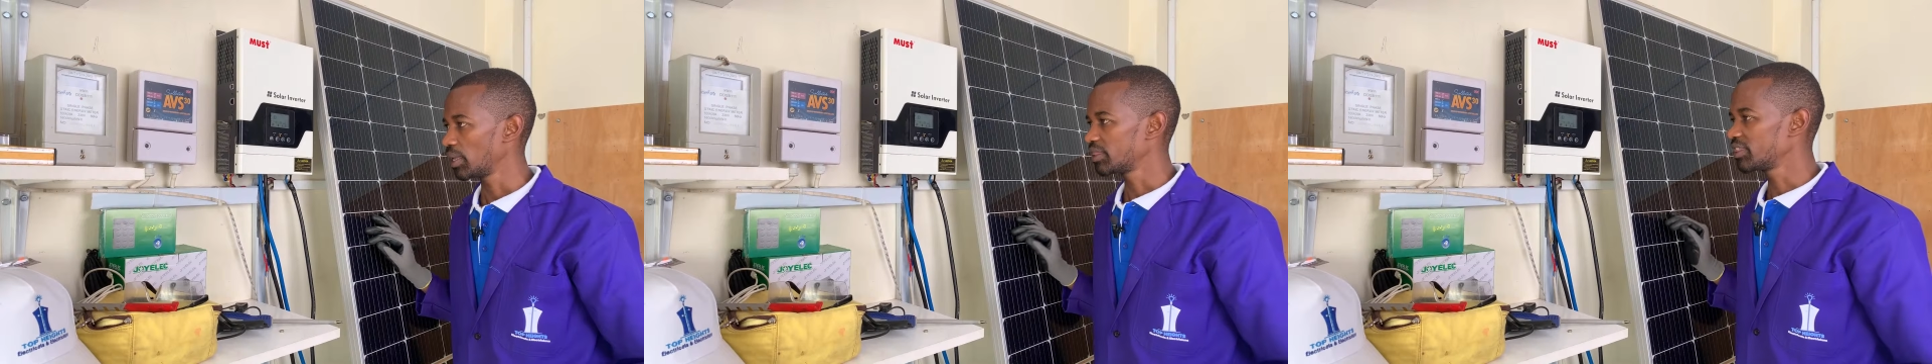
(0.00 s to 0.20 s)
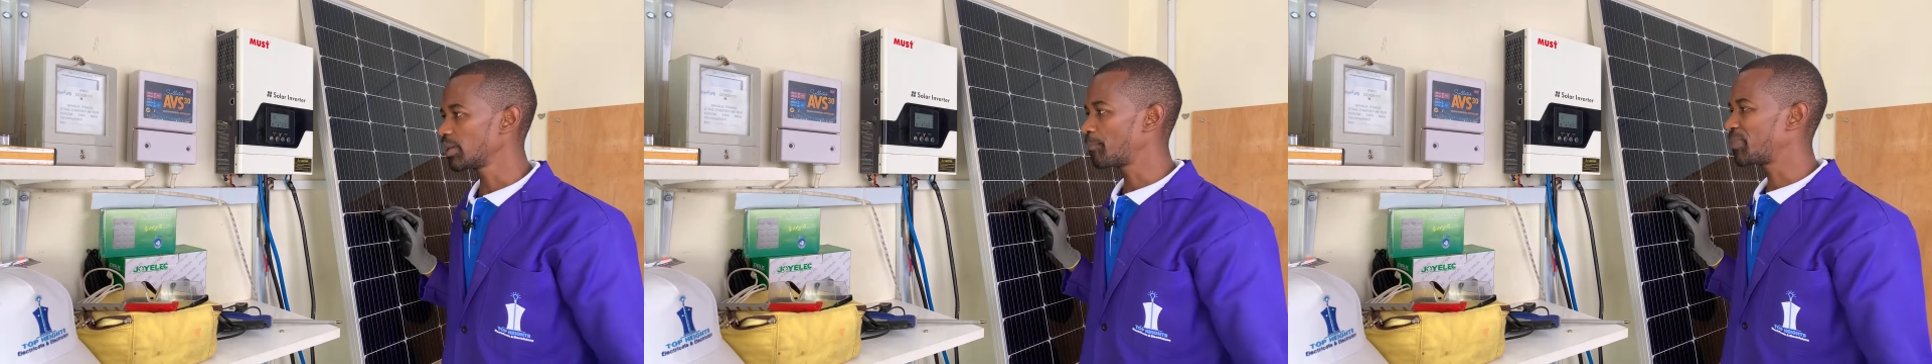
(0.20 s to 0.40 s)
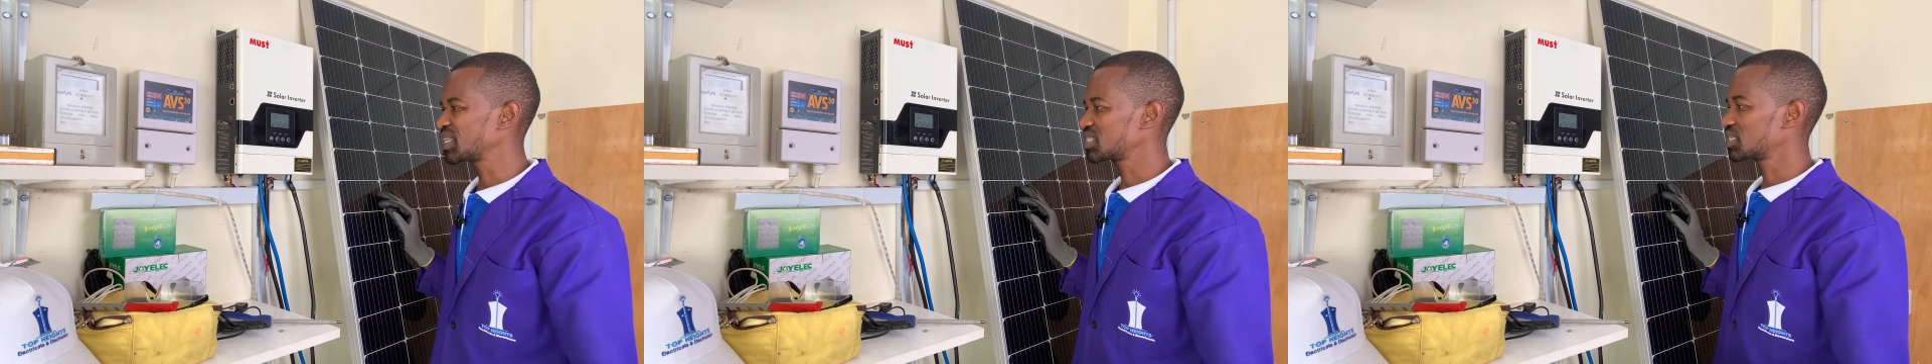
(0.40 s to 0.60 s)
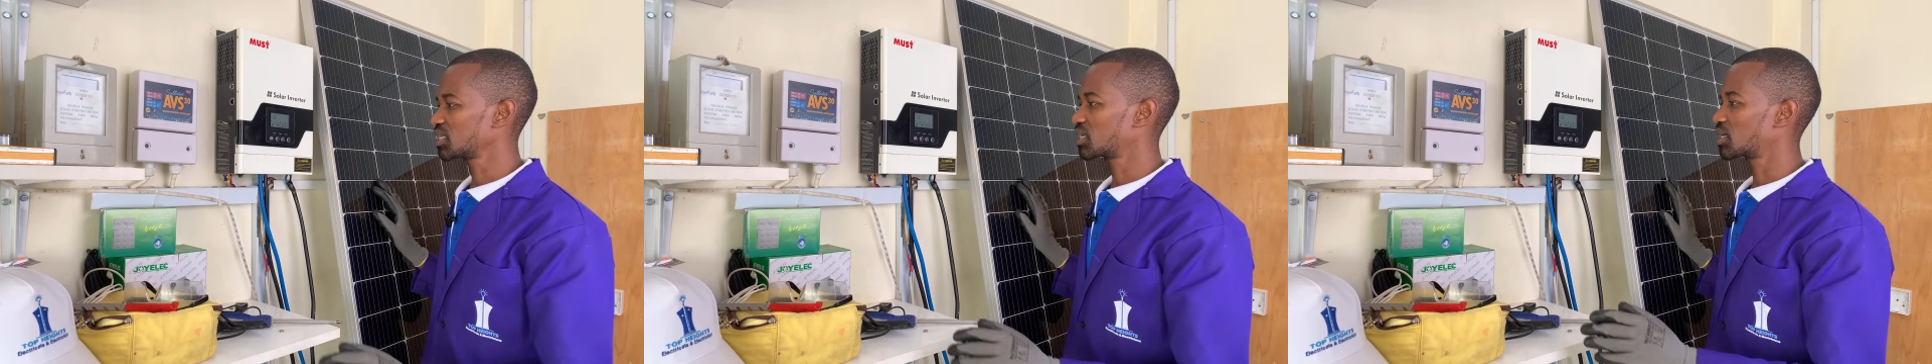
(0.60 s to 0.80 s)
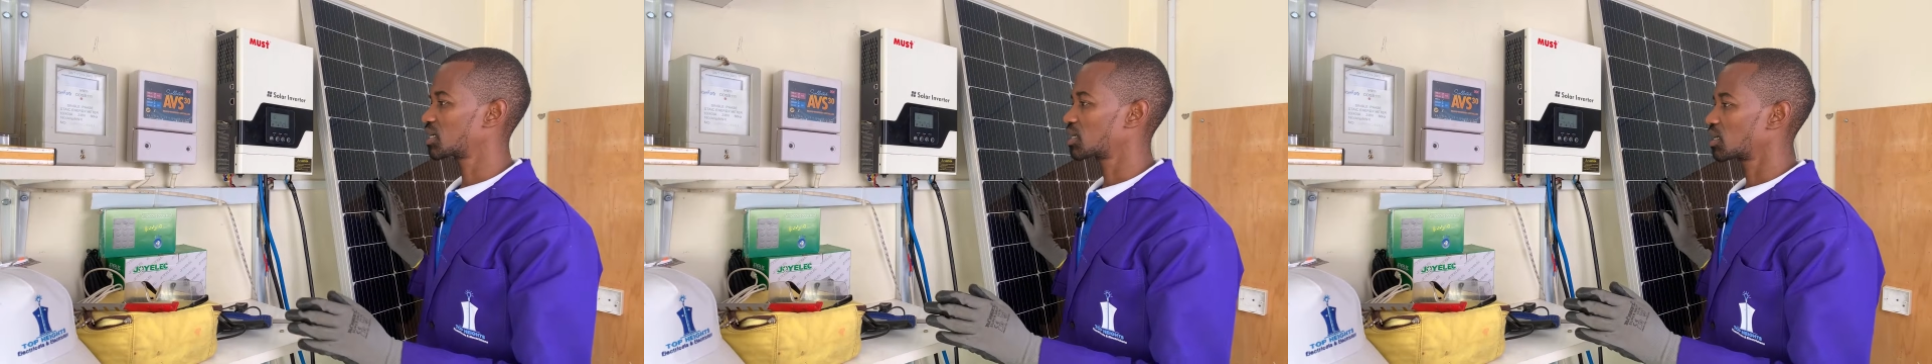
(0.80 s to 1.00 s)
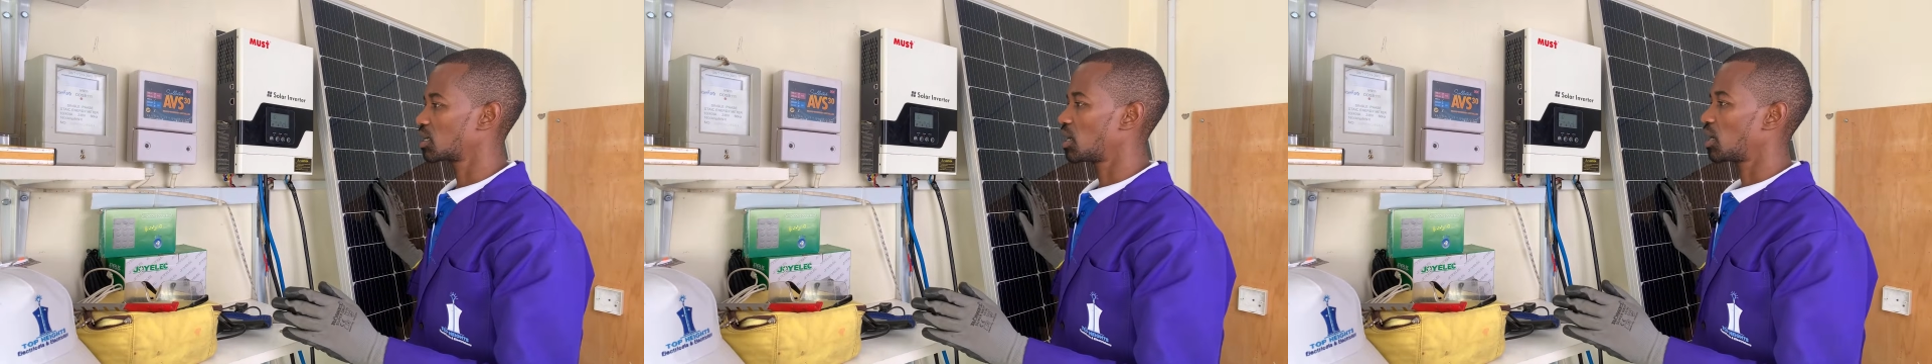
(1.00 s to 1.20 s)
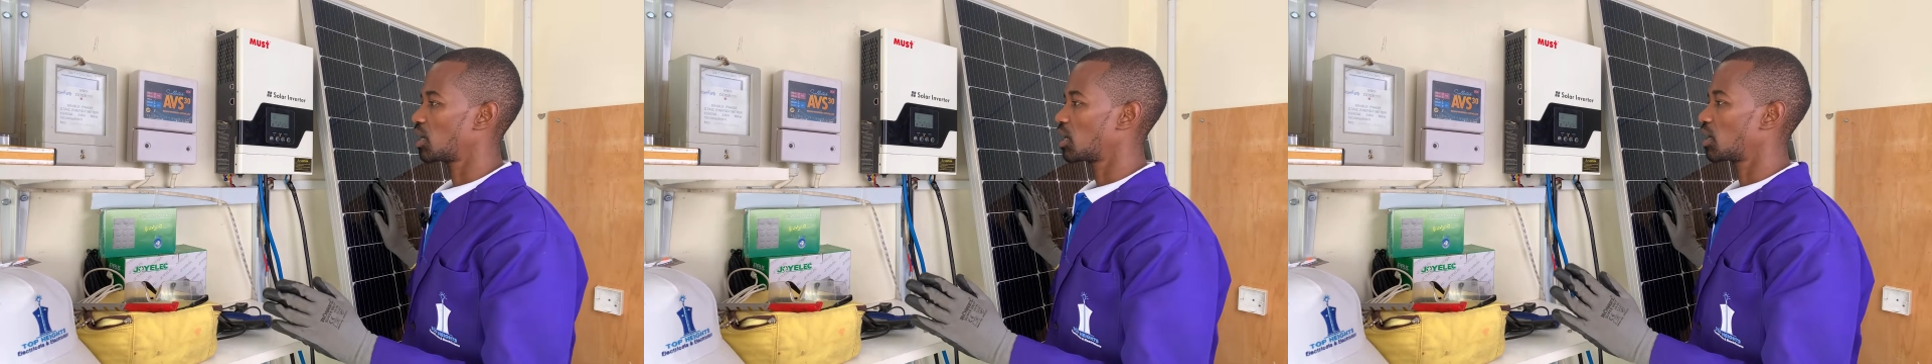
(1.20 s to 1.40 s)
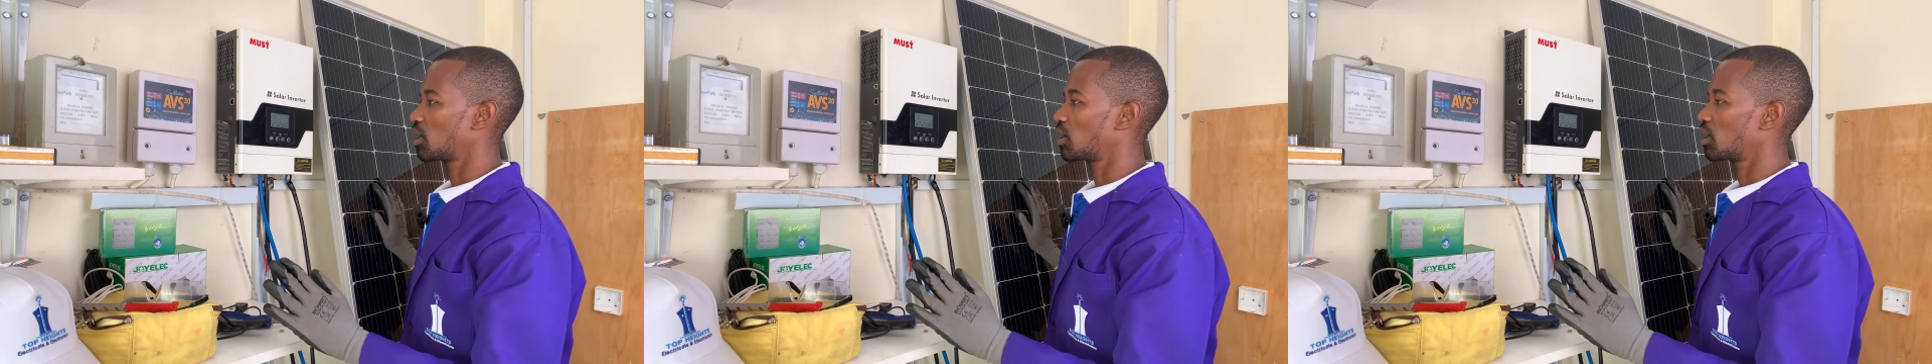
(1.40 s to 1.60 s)
The basic
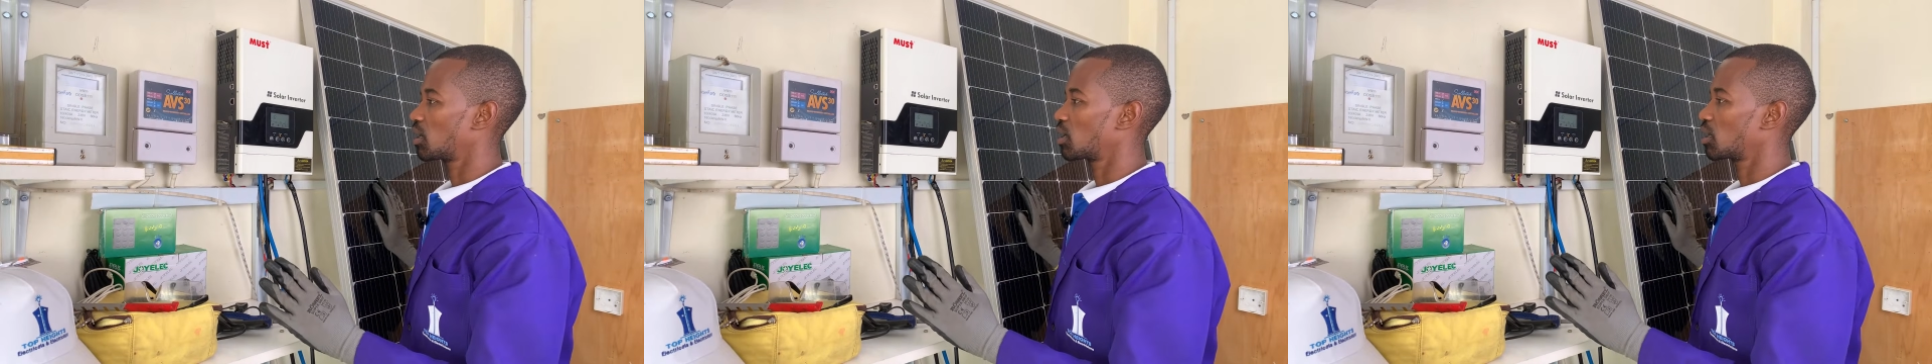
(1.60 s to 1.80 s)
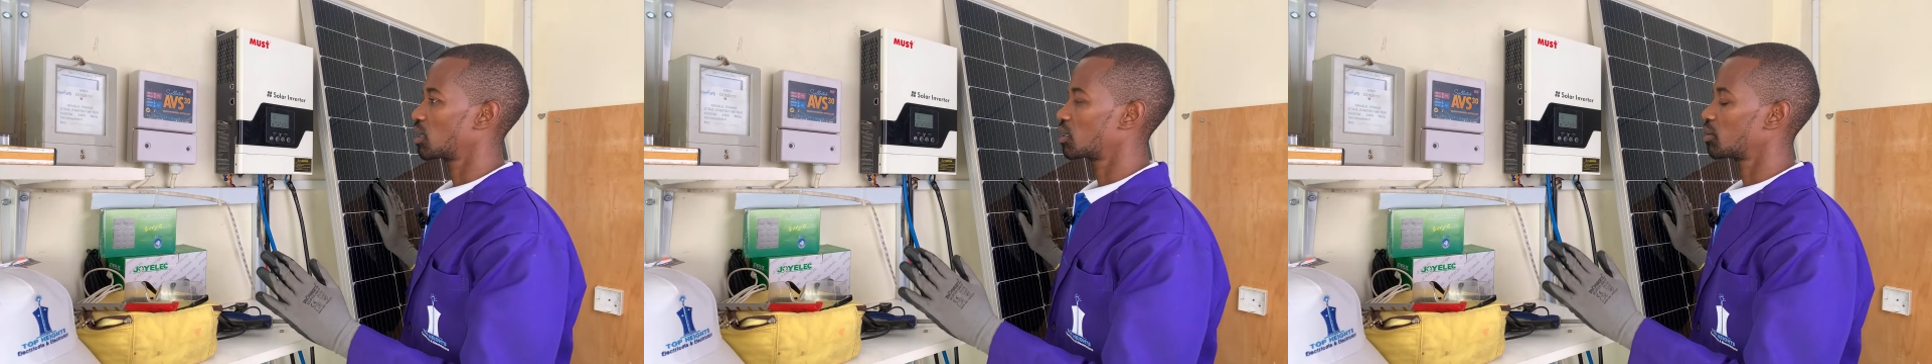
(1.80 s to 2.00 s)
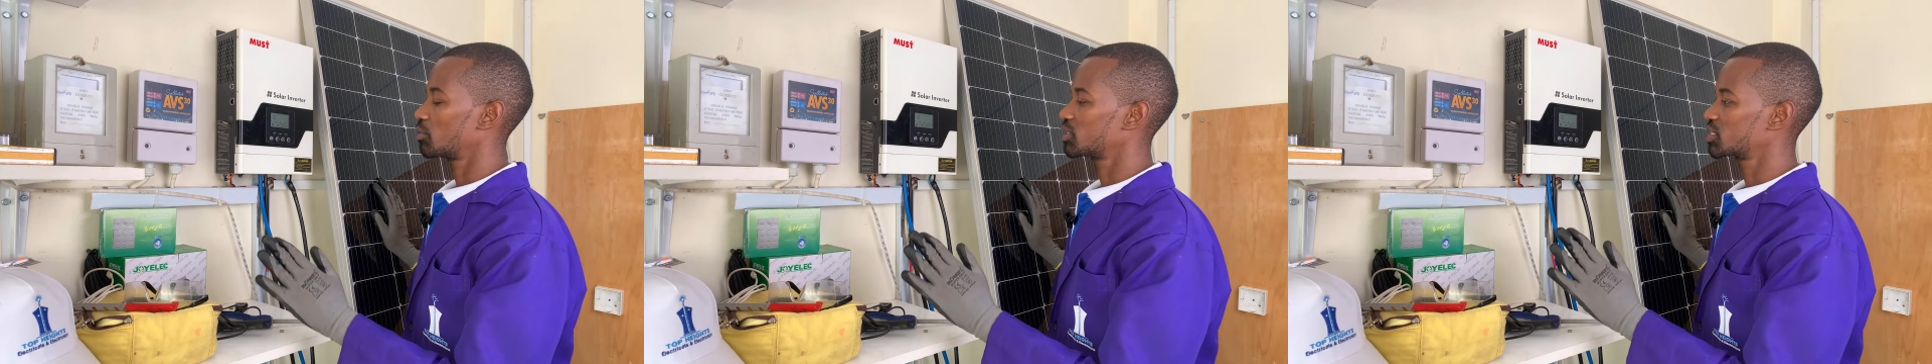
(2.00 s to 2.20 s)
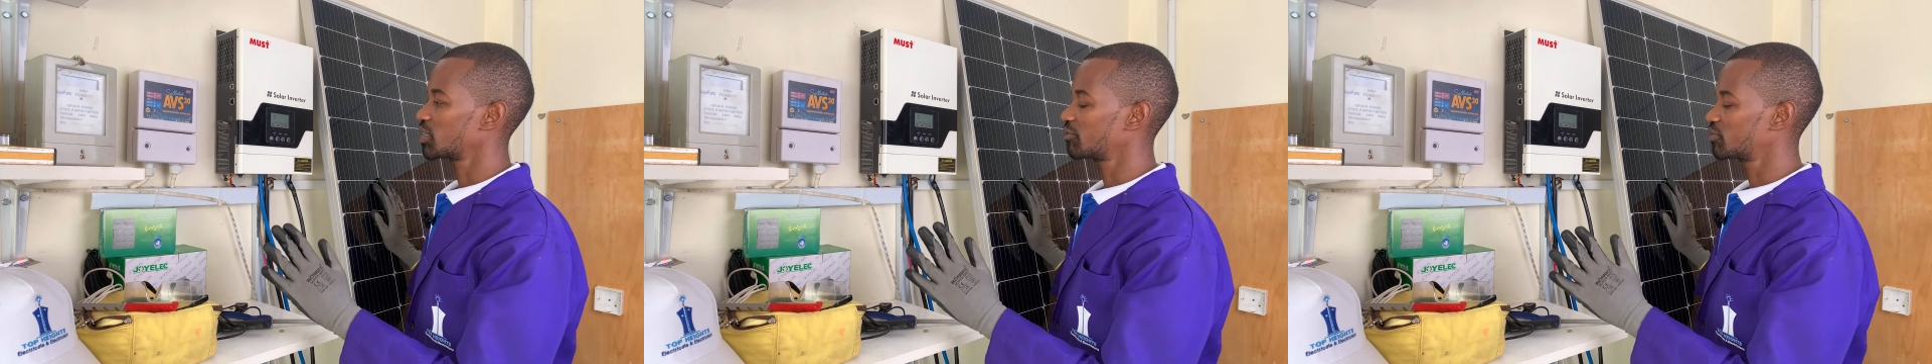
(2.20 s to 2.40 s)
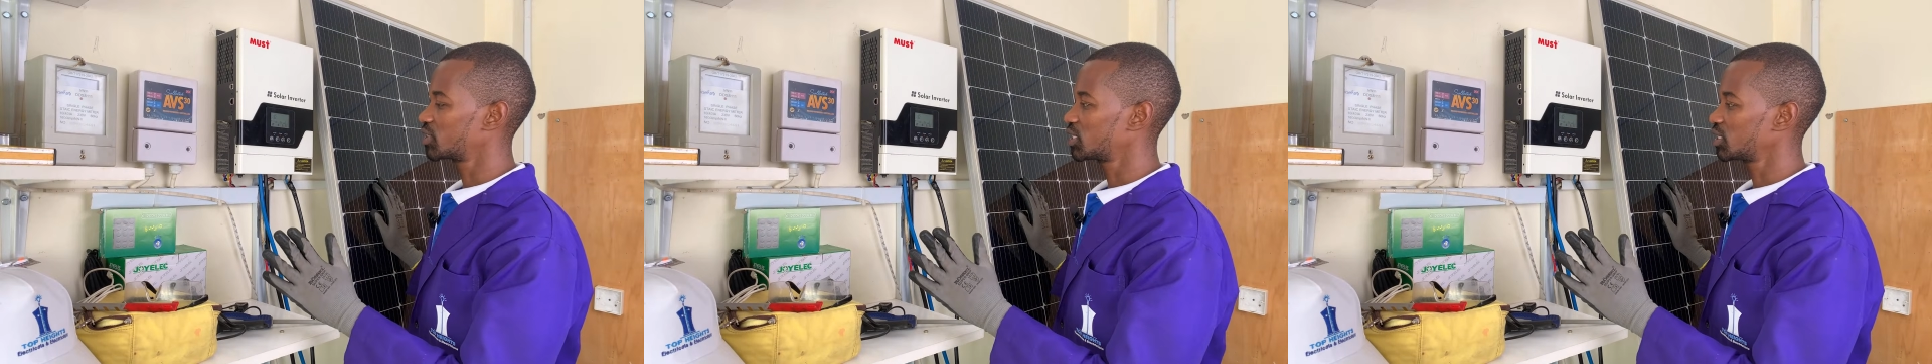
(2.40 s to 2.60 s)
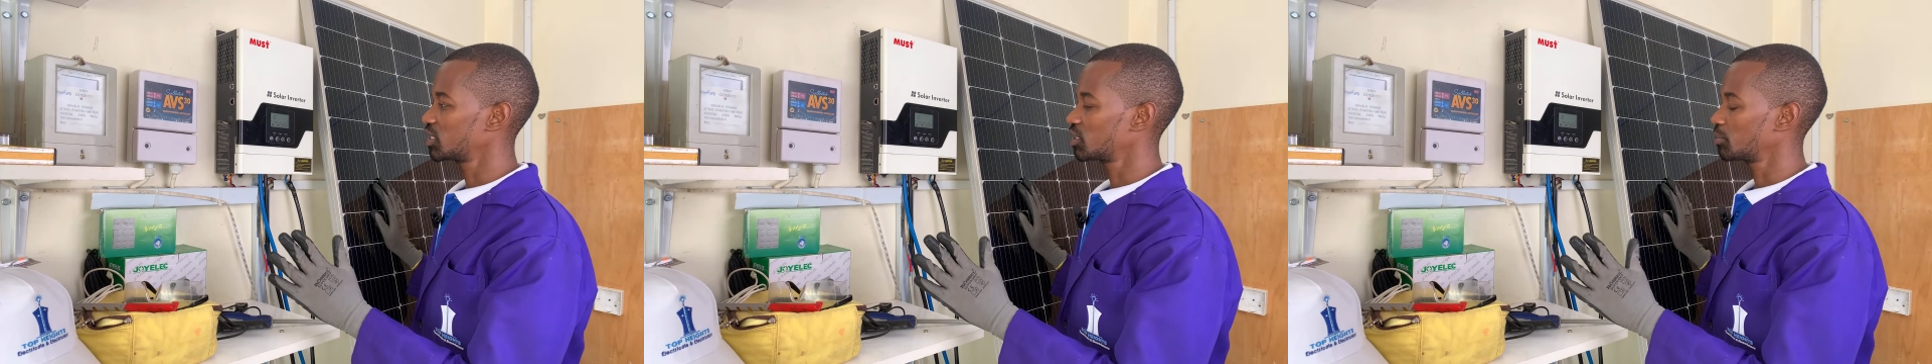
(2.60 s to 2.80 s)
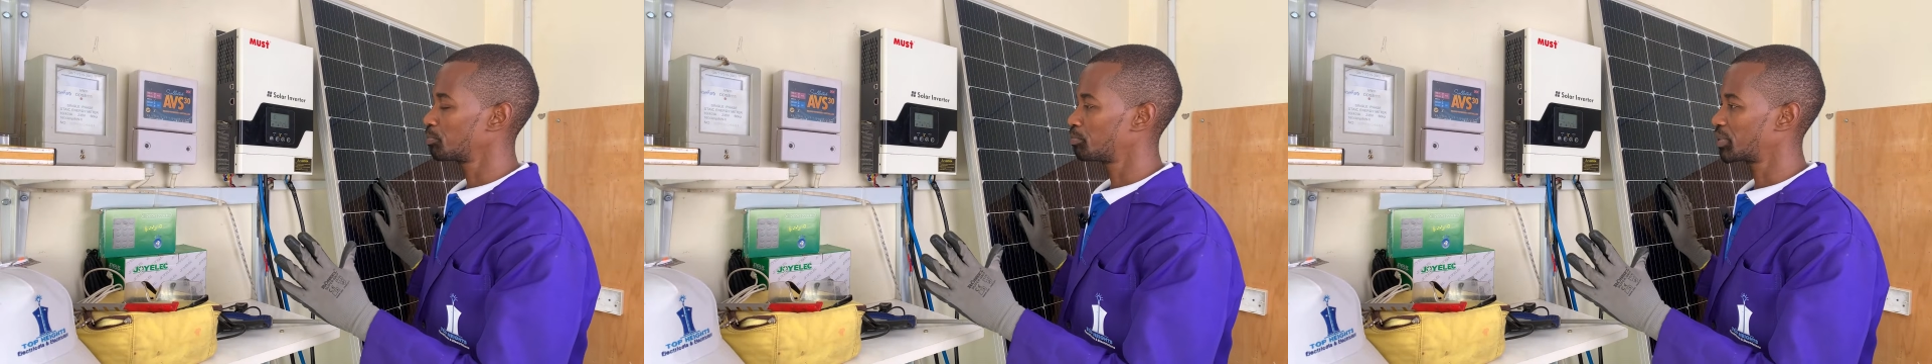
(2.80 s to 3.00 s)
safety